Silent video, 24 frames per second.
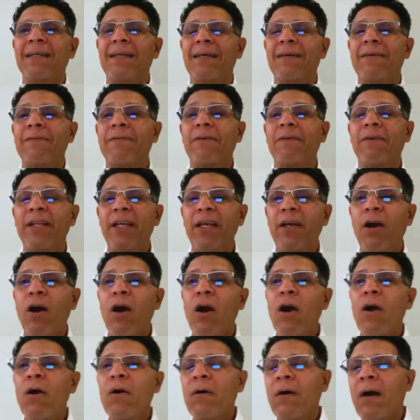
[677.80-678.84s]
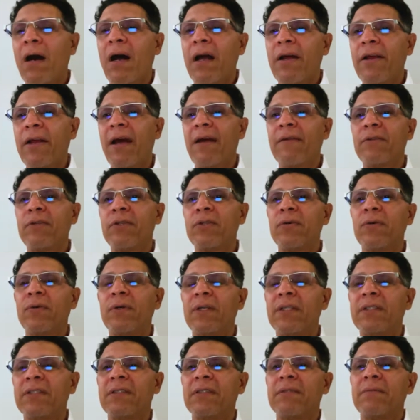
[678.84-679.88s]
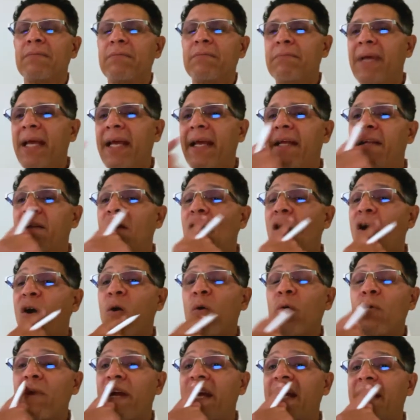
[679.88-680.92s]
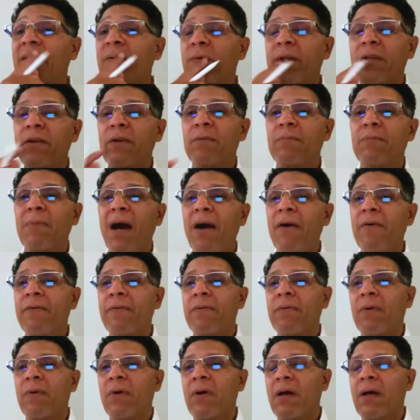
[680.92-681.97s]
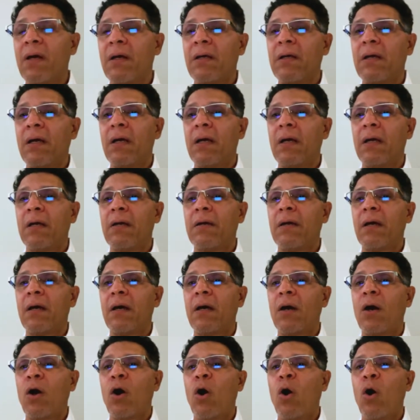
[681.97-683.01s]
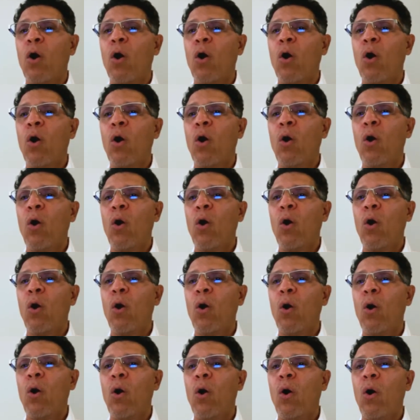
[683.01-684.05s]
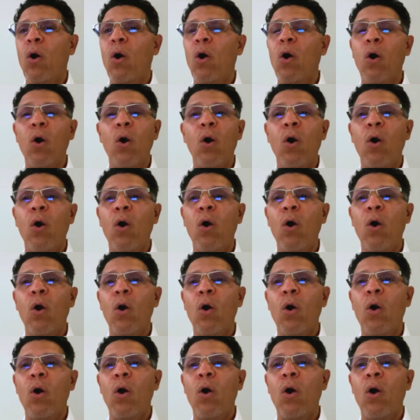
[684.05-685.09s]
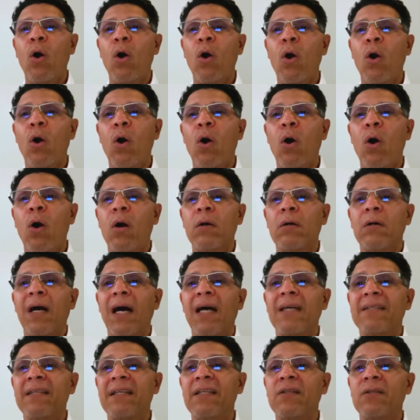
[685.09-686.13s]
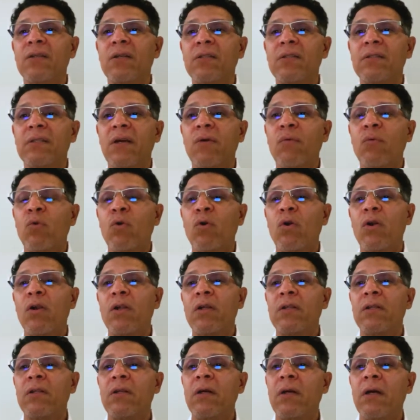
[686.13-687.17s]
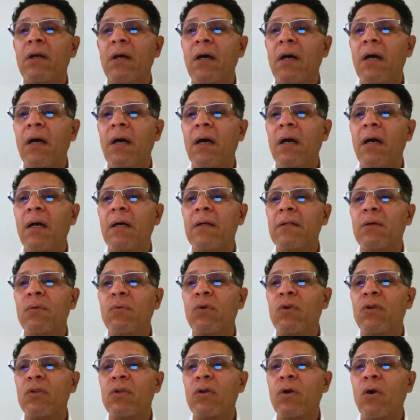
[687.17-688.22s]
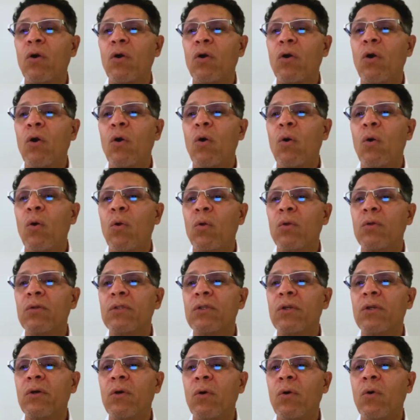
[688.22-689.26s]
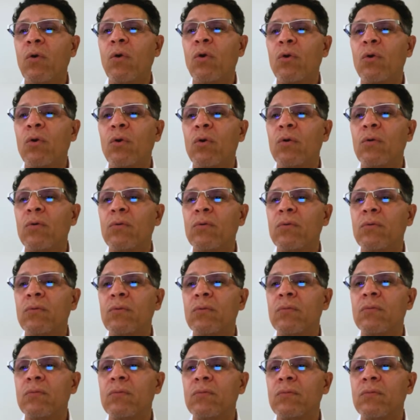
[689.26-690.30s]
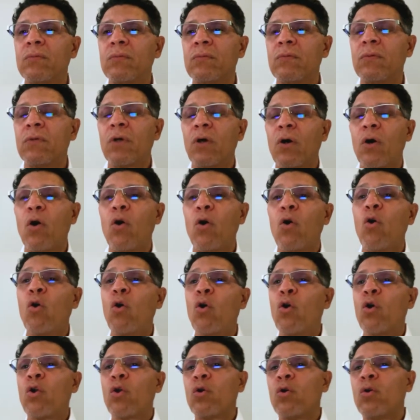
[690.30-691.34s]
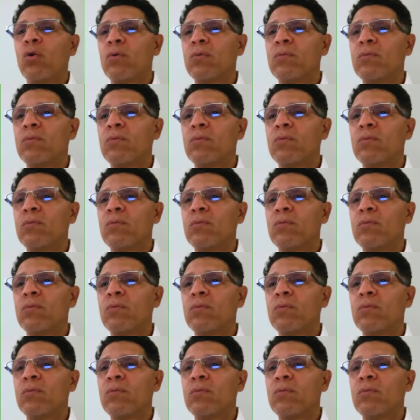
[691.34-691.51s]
For the O, all you have to do is make an O ring with your mouth. O, O, as in the word gold, oro, oro.